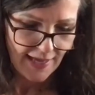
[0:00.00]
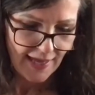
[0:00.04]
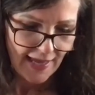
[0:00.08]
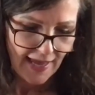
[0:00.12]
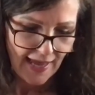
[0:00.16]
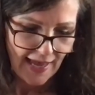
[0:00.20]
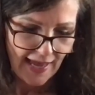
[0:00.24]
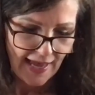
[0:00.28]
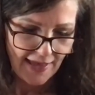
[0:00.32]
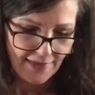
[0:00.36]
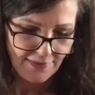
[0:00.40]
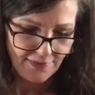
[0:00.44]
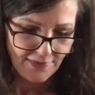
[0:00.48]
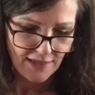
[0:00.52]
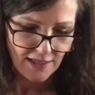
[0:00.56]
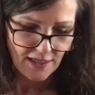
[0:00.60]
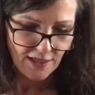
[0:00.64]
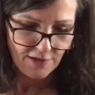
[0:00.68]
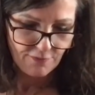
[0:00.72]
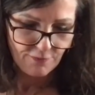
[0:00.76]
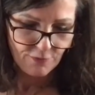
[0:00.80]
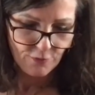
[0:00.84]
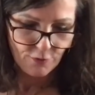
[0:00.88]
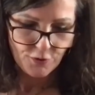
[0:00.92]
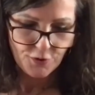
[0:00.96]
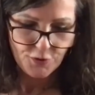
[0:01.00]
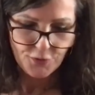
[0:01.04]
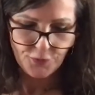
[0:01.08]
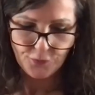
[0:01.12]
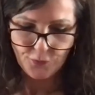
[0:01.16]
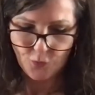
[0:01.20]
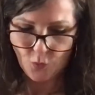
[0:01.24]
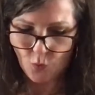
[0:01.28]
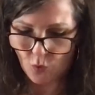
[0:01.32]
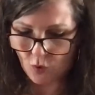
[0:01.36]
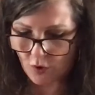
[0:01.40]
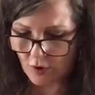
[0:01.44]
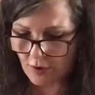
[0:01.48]
And then in verse
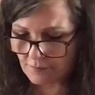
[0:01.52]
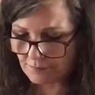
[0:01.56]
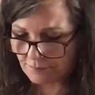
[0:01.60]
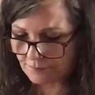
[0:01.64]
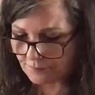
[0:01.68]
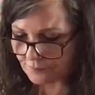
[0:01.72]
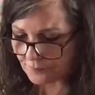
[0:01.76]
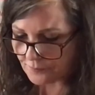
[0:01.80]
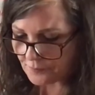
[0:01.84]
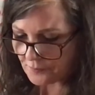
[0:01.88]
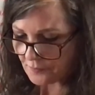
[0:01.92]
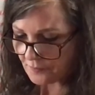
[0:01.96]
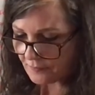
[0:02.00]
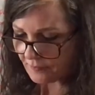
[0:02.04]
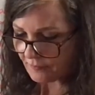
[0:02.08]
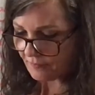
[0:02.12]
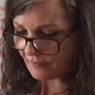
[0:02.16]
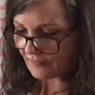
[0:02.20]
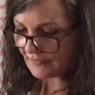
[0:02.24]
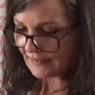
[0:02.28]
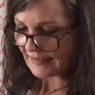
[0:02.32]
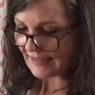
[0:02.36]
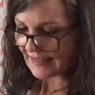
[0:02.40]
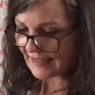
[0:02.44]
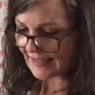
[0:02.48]
4, he